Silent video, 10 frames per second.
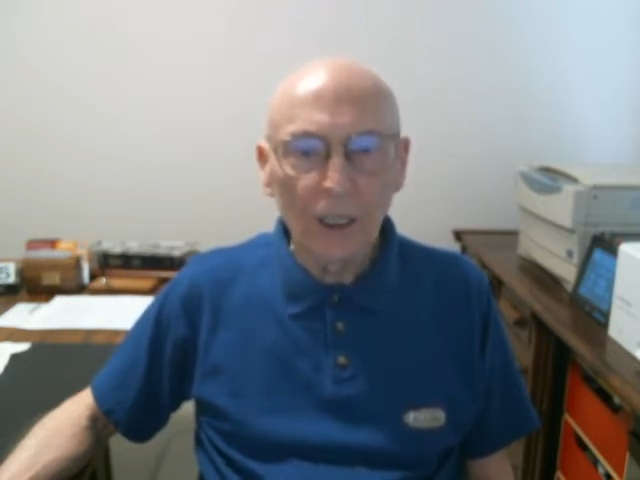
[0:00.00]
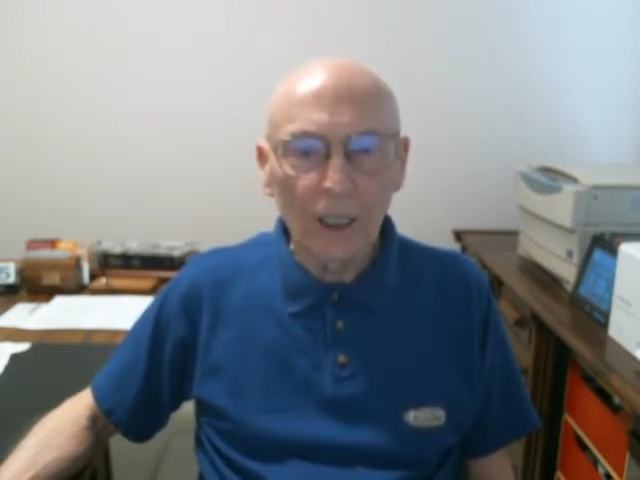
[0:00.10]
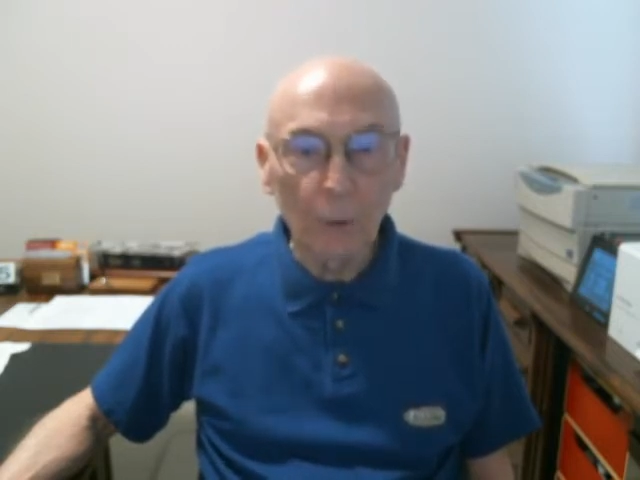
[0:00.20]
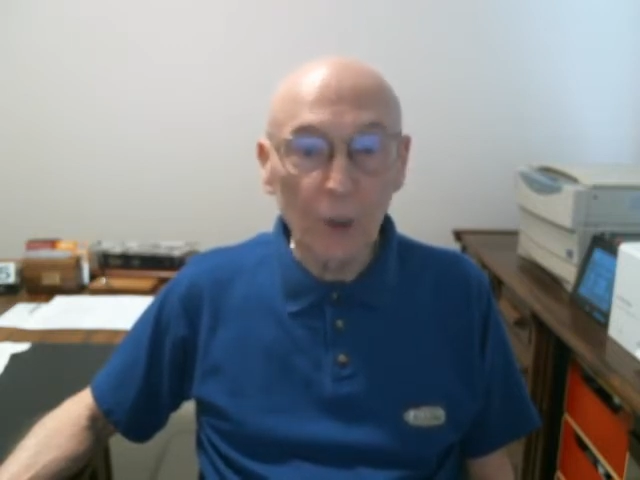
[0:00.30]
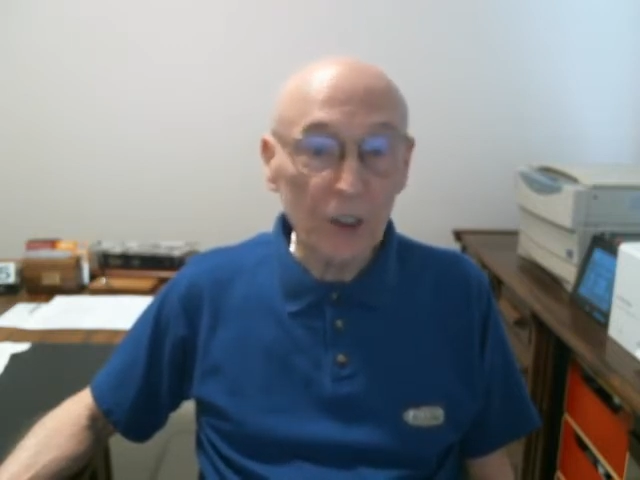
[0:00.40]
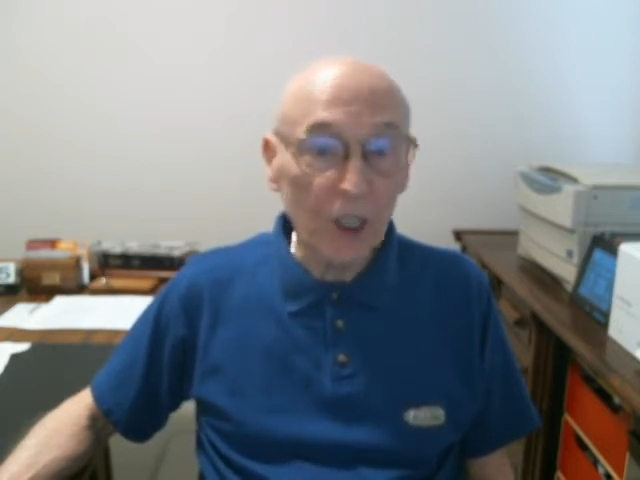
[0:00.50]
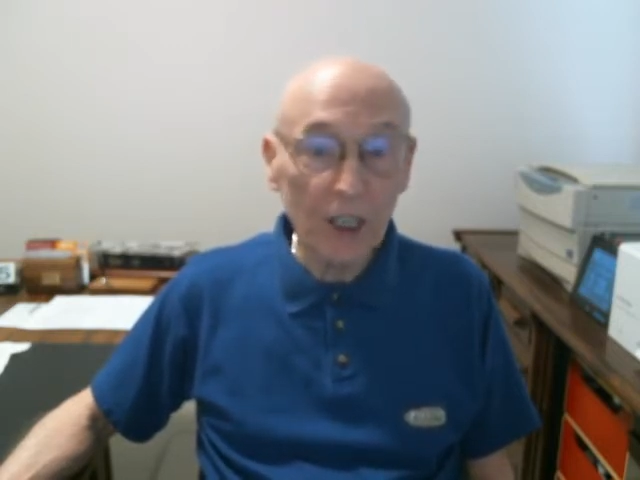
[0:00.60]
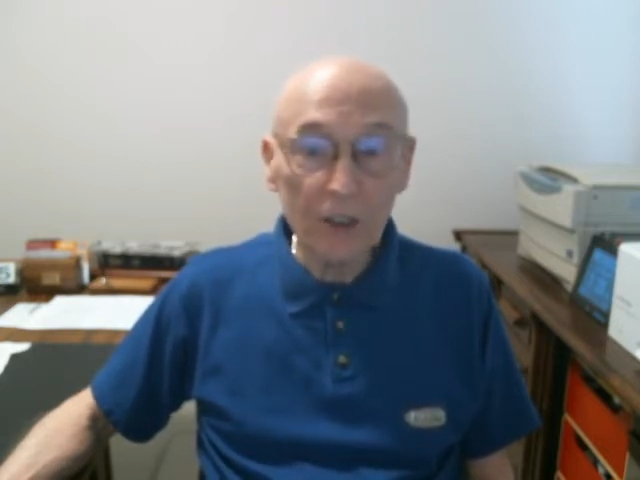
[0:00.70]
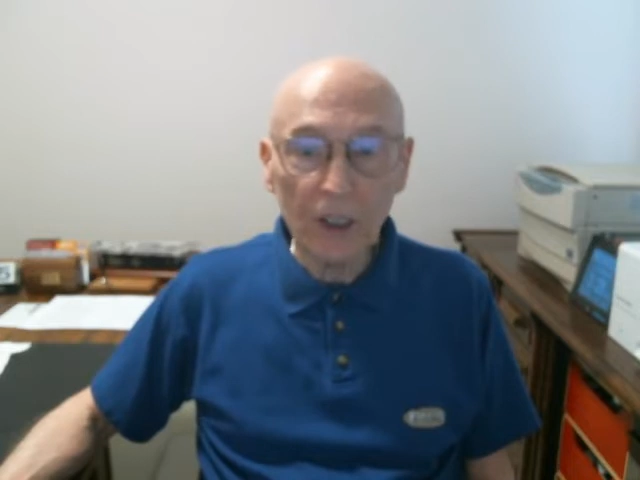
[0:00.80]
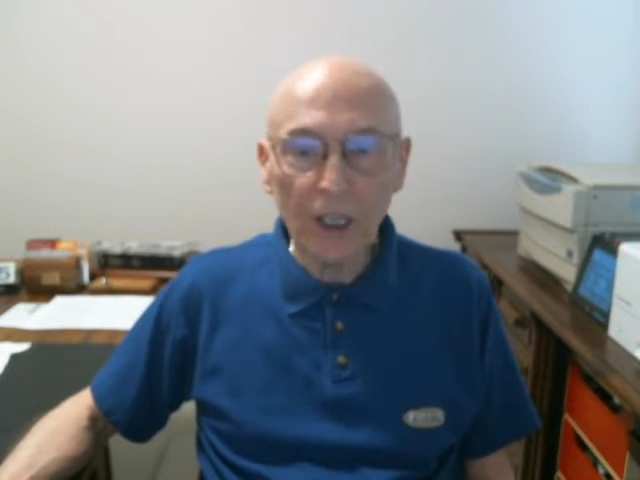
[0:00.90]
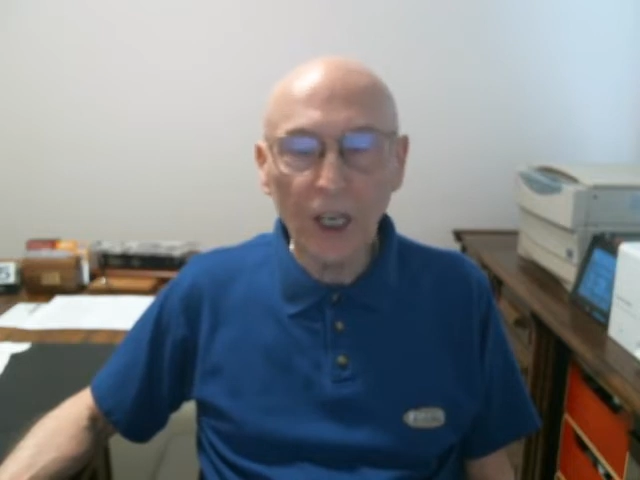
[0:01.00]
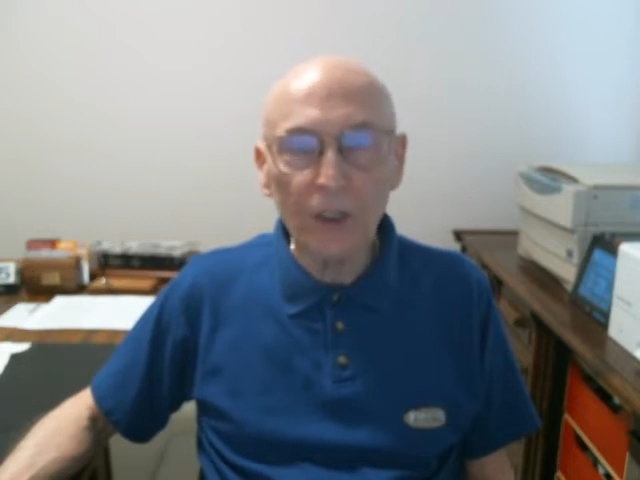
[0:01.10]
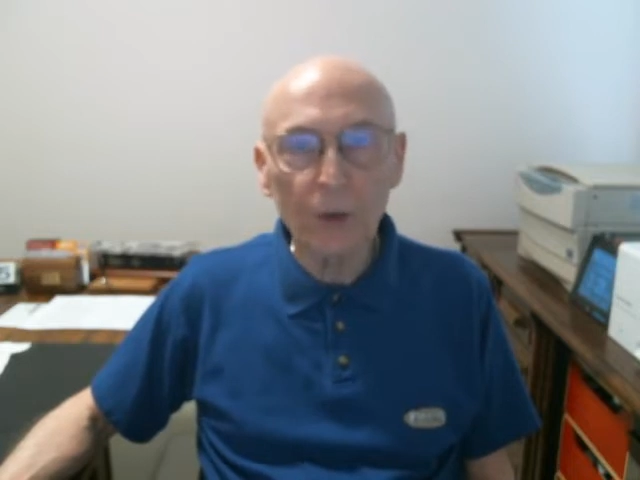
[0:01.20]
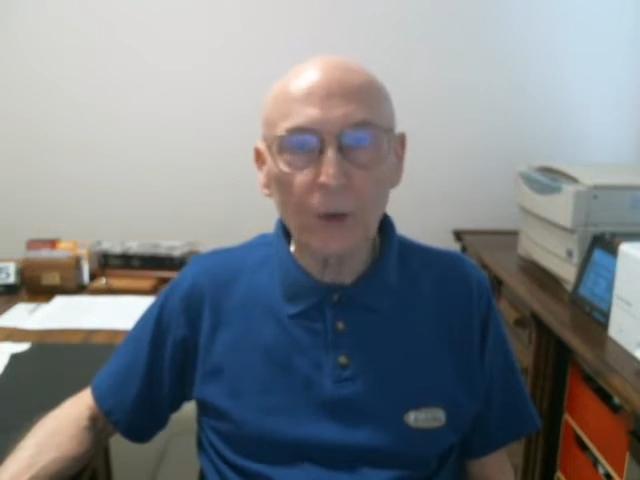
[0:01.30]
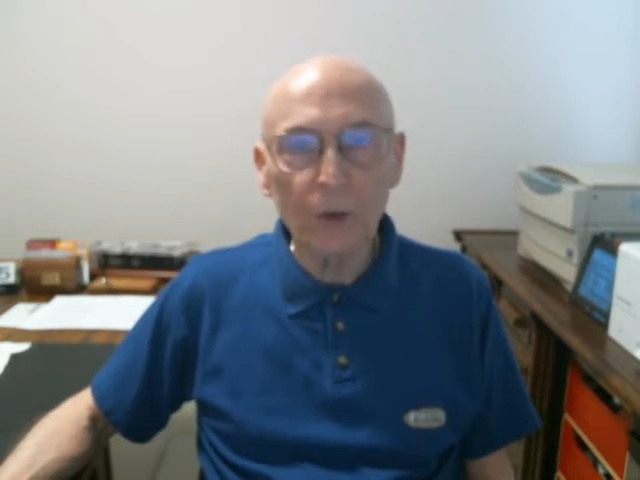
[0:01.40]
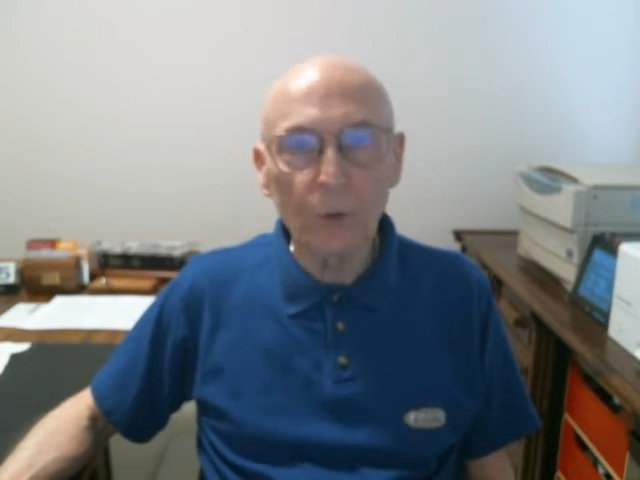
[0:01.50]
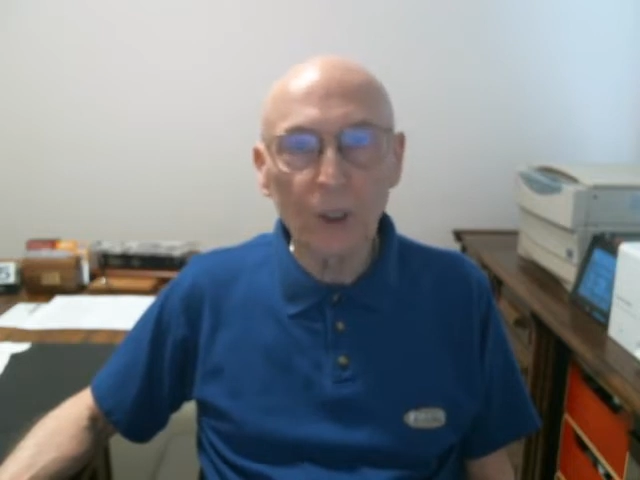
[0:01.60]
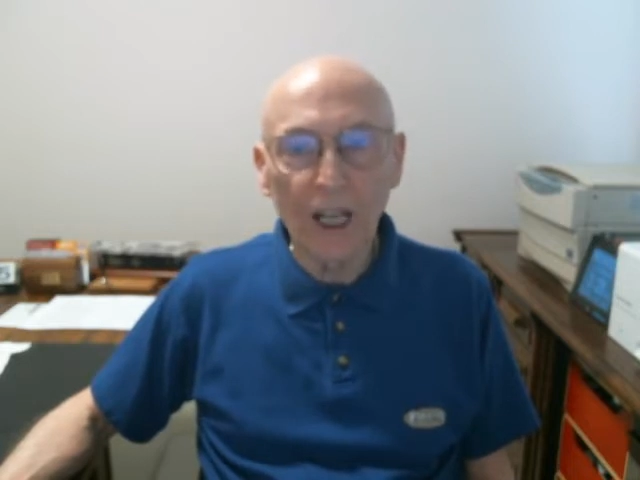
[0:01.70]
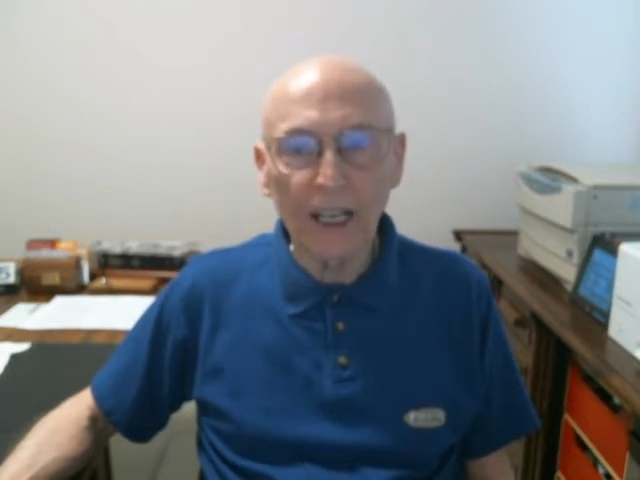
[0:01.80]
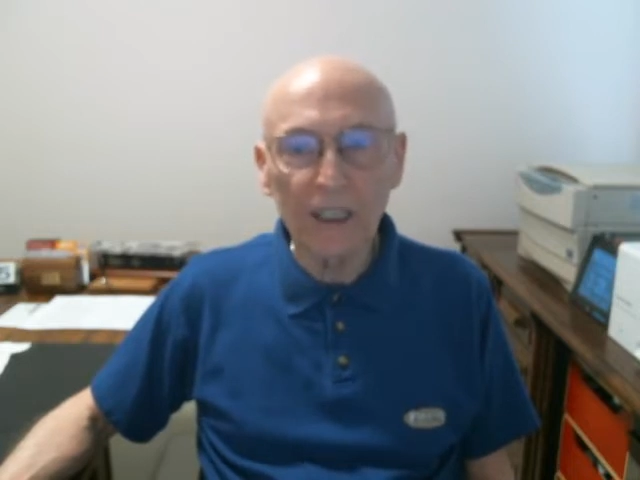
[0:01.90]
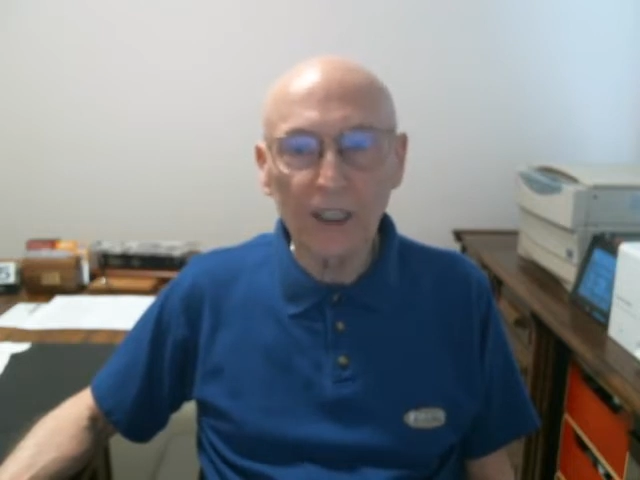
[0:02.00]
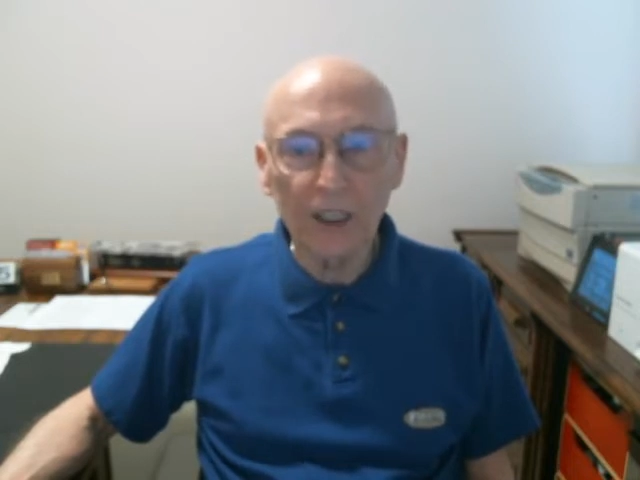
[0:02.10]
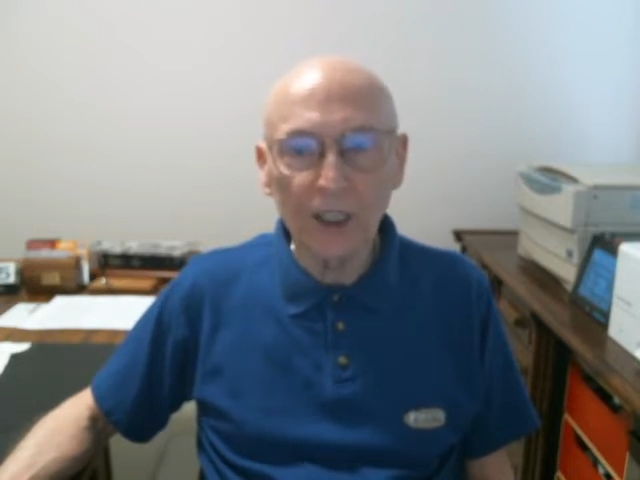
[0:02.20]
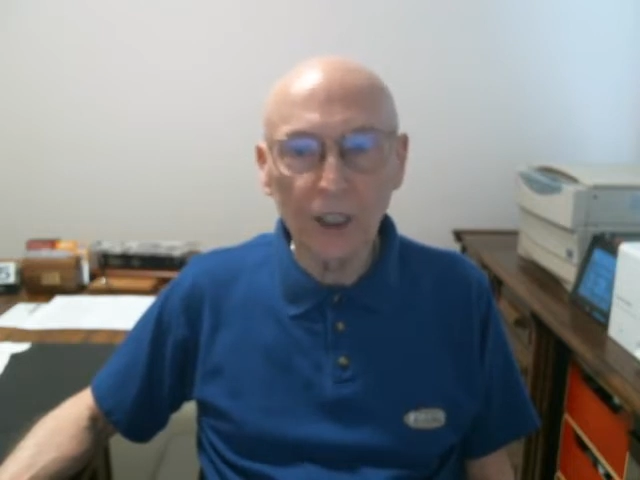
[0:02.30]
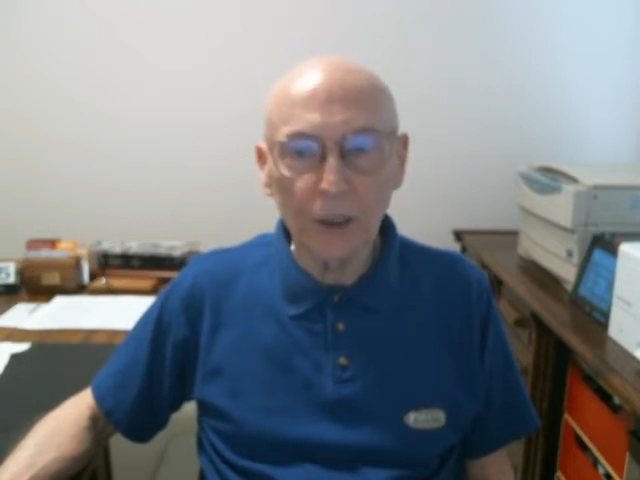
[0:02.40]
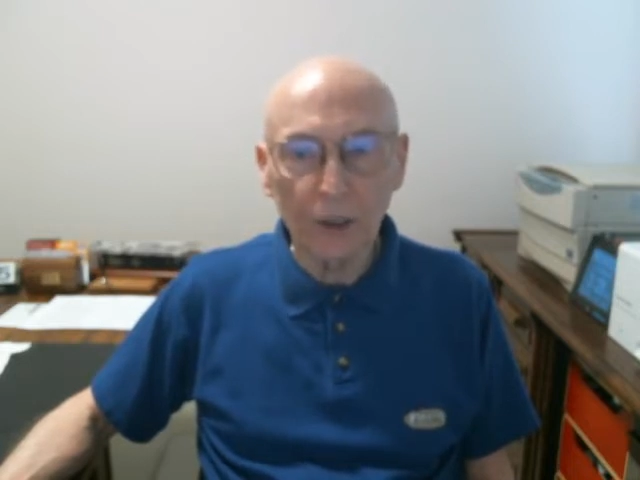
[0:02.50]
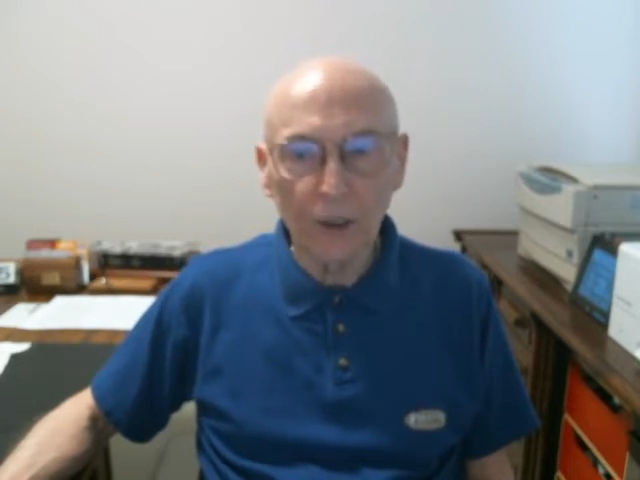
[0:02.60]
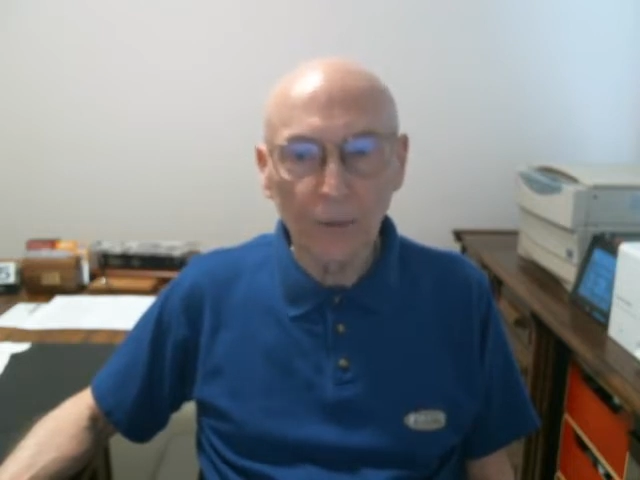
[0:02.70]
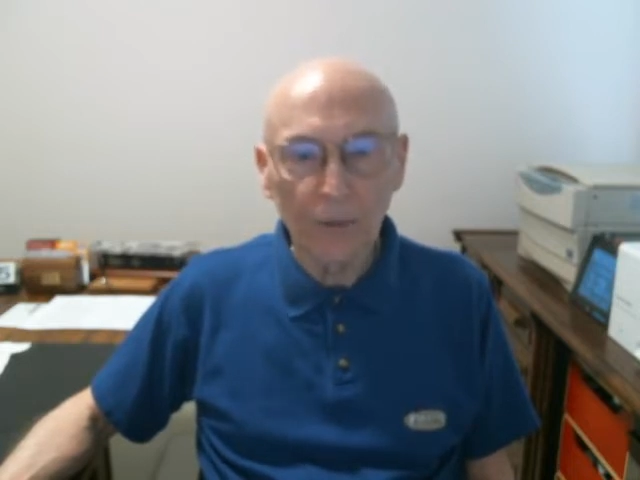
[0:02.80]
in which case the cancers were likely to kill her.